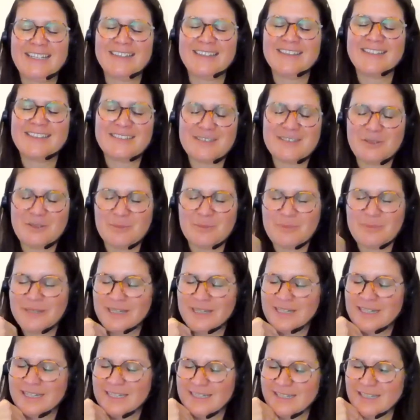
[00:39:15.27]
and this
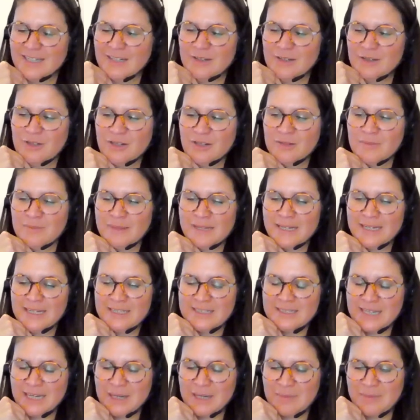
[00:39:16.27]
topic i uh, come back
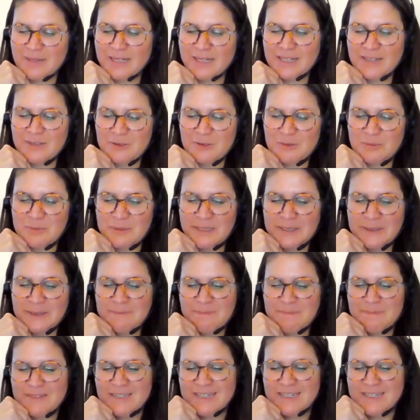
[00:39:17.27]
it came back to me